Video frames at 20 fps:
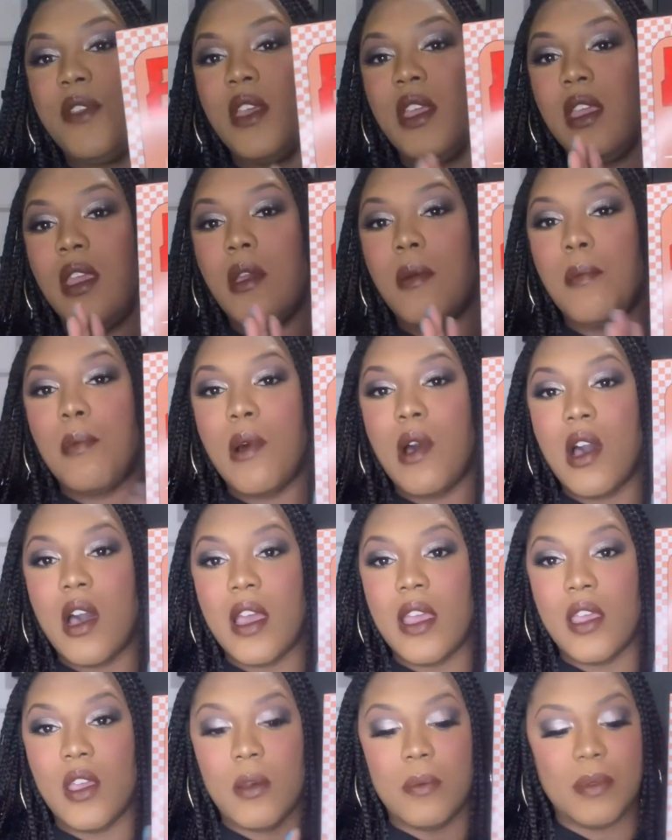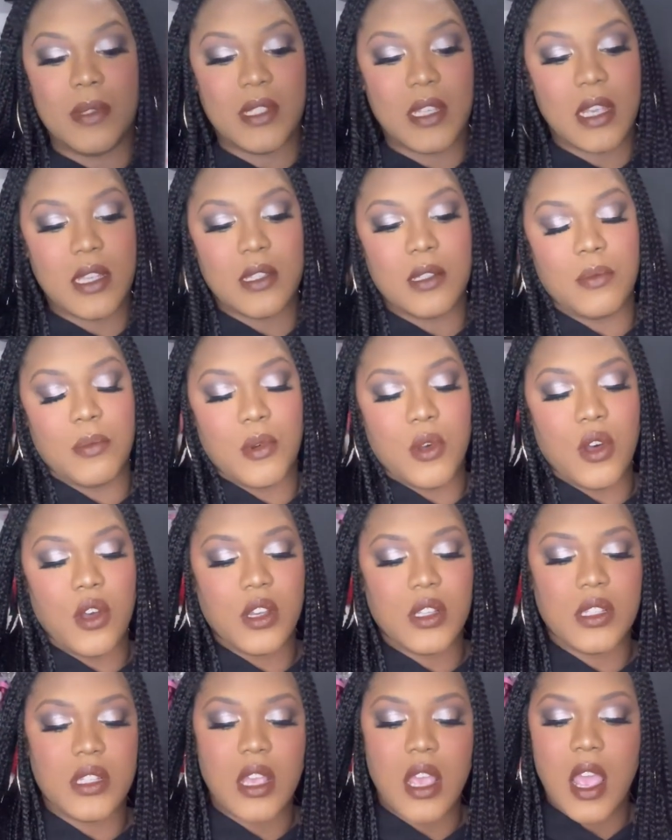the Party Obsessed
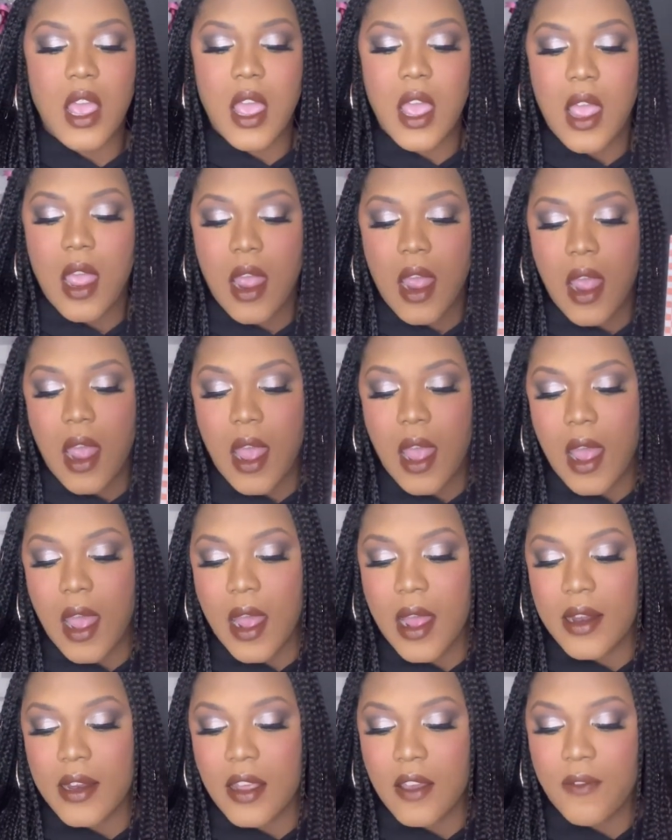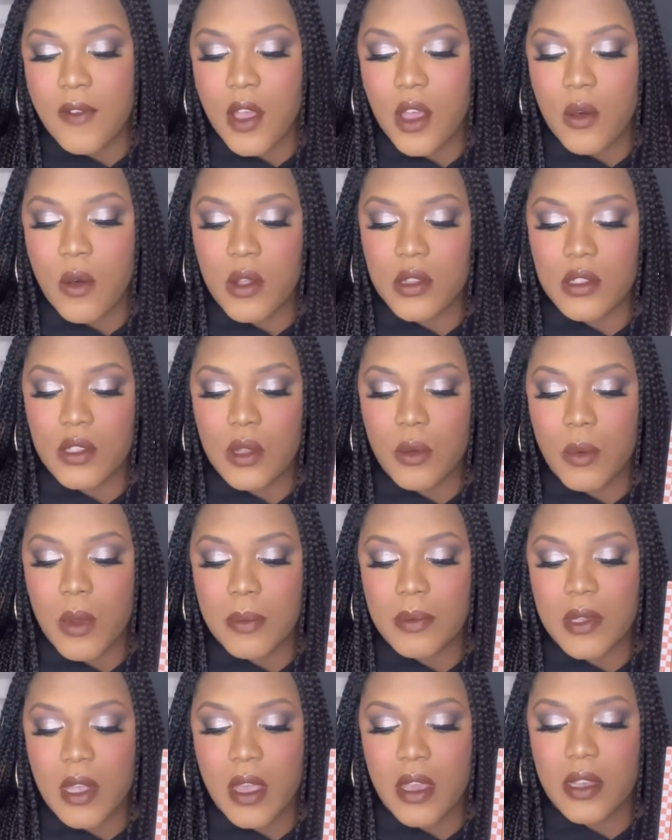box. And if I go onto the
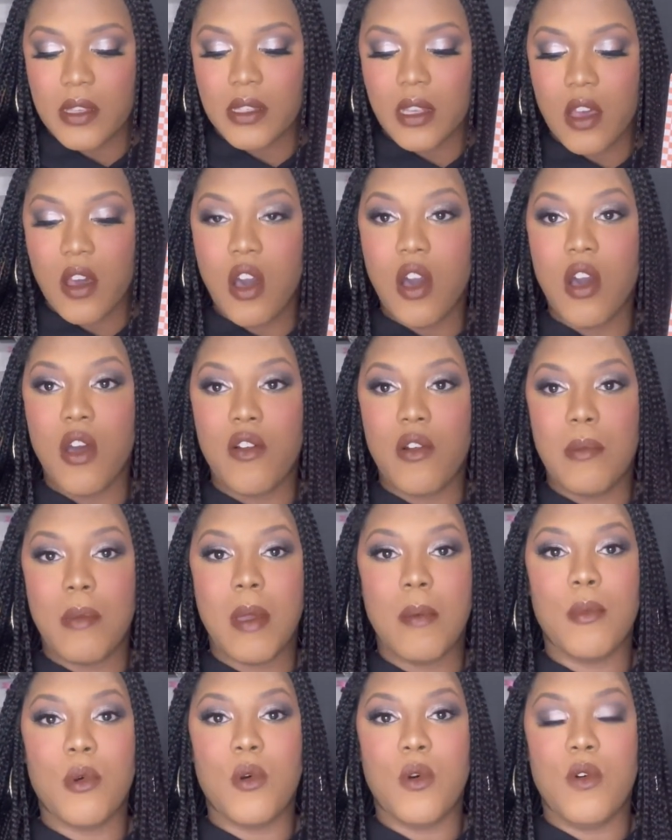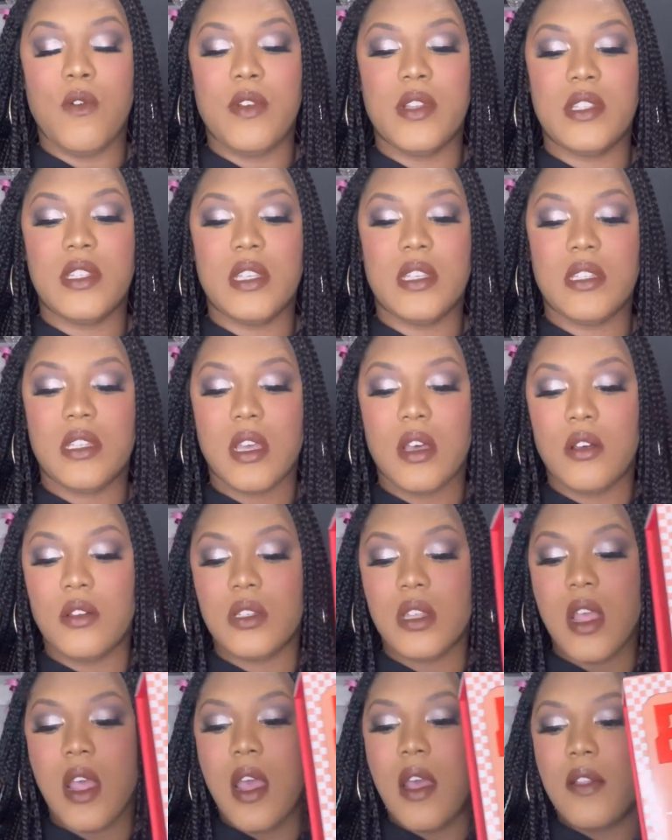website, because I can't remember all the
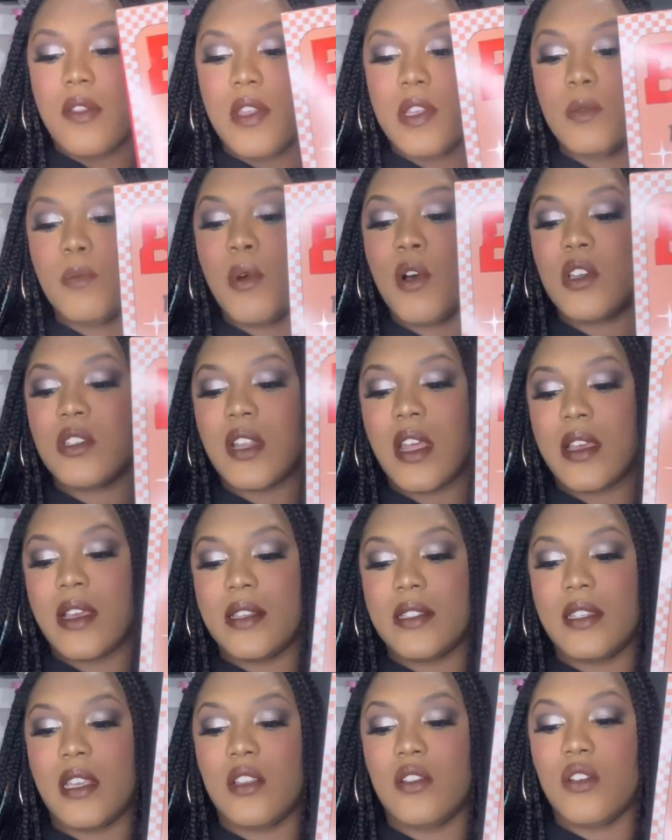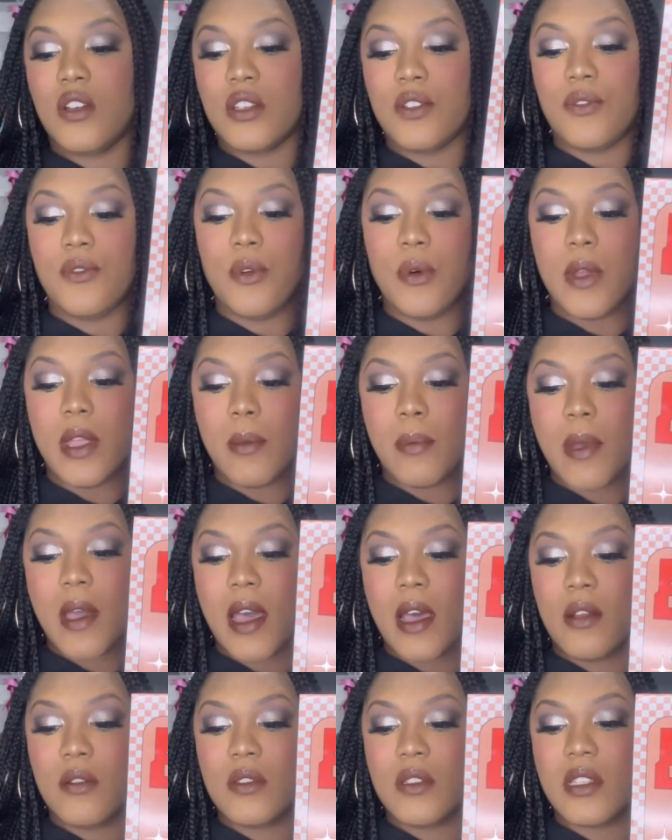details, this box, like I said, costs
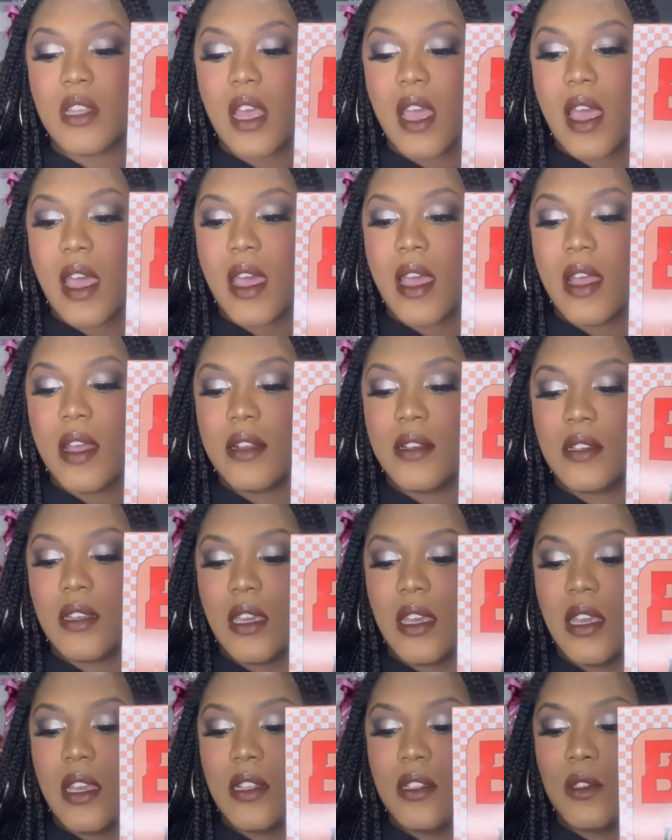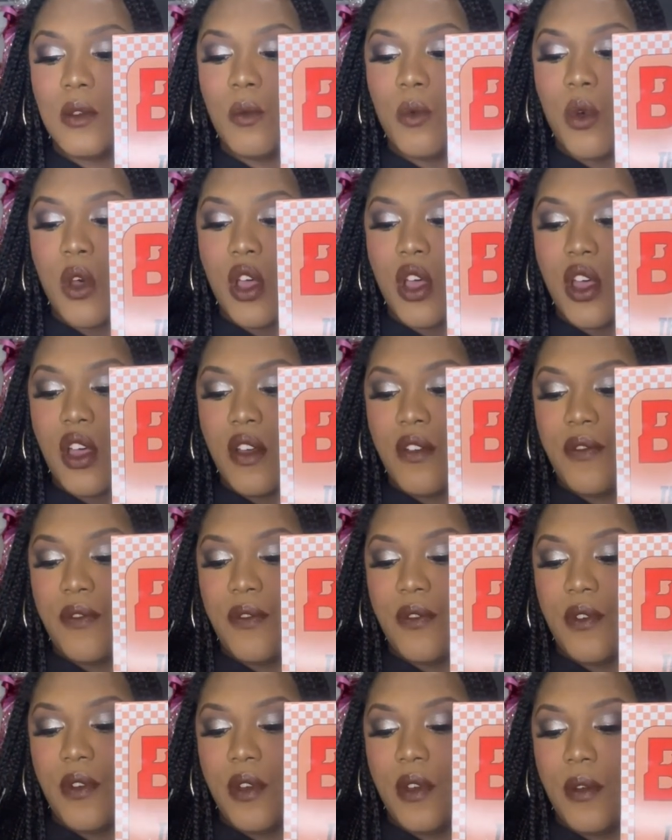£40 and it's
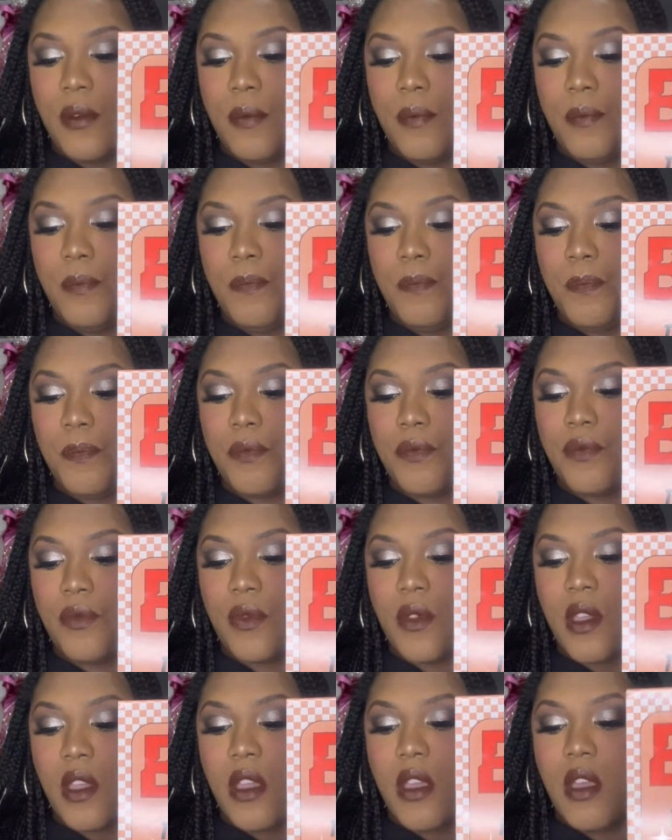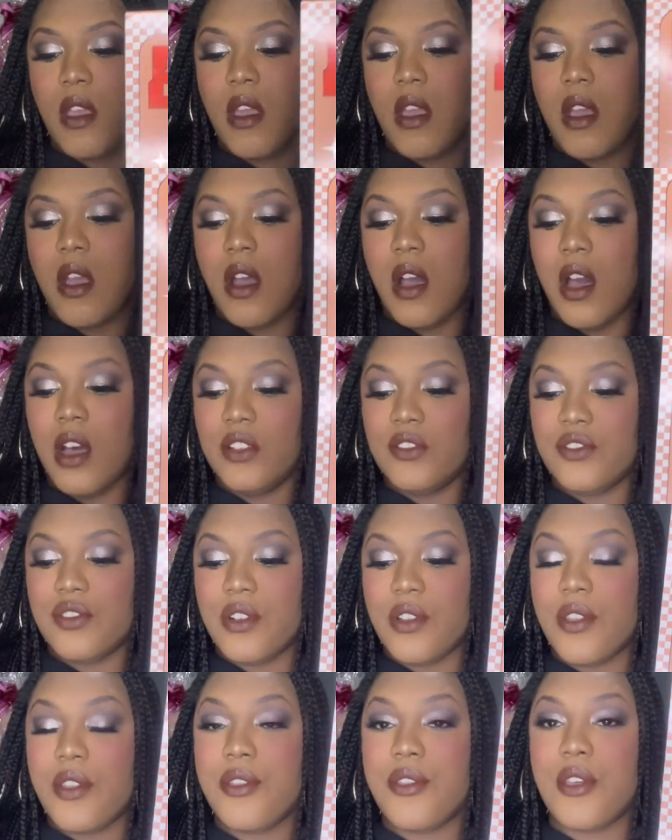worth
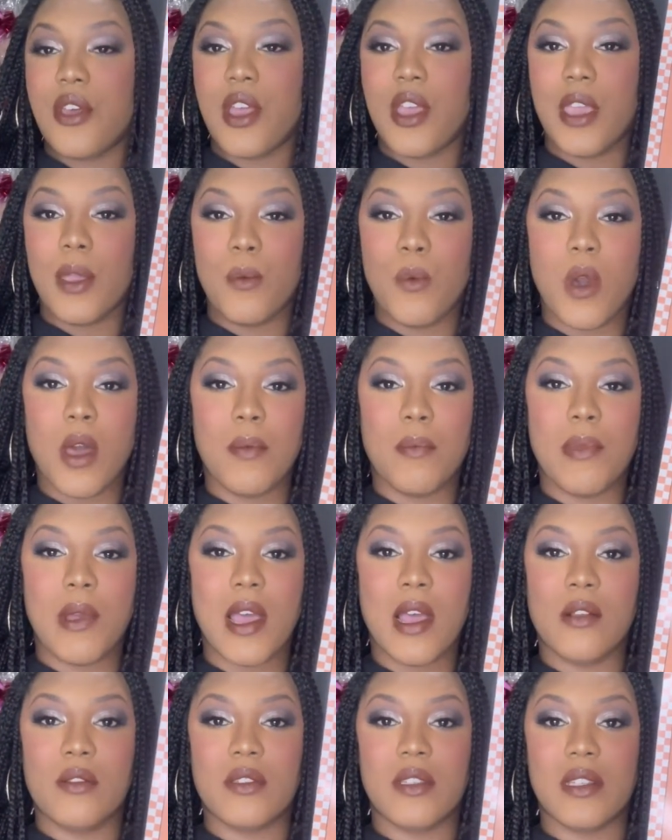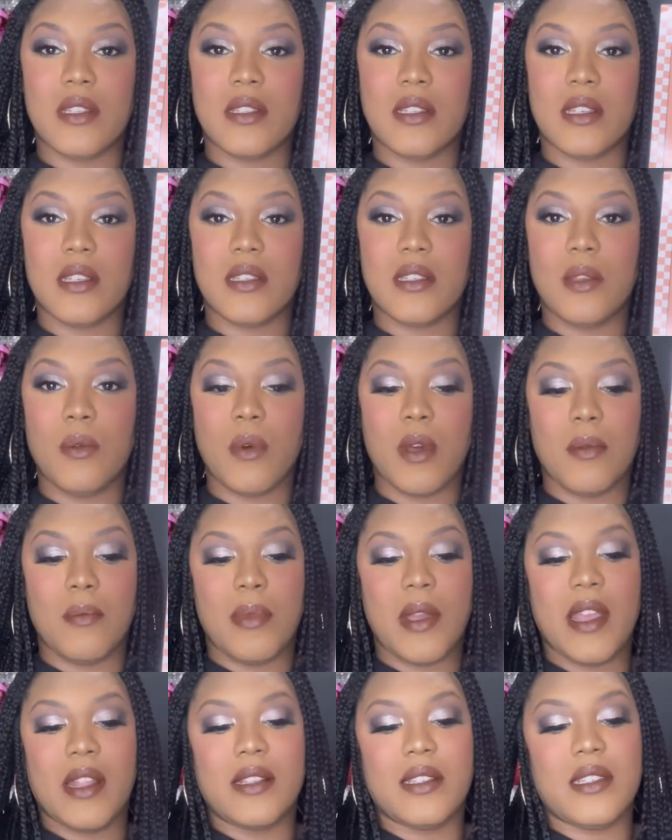£131.61. and
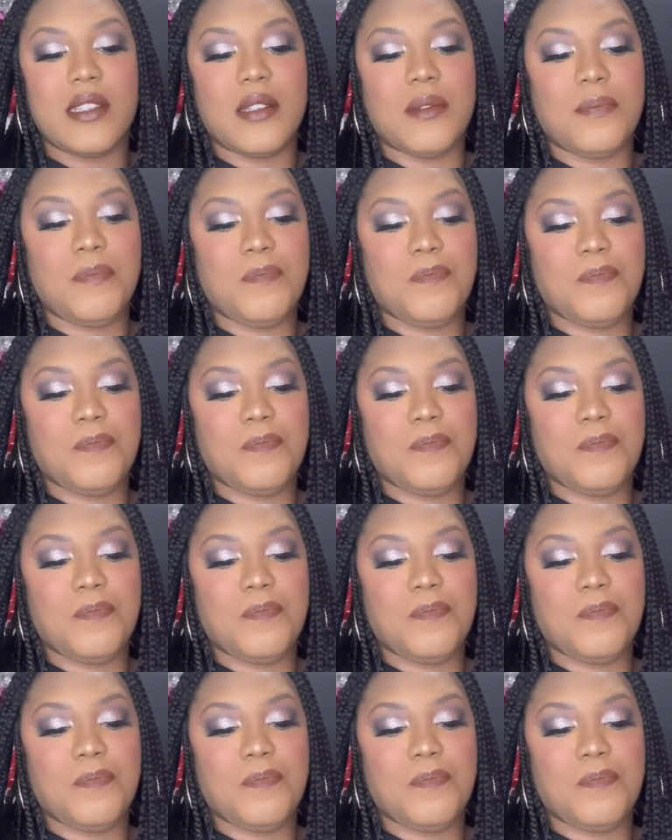pence.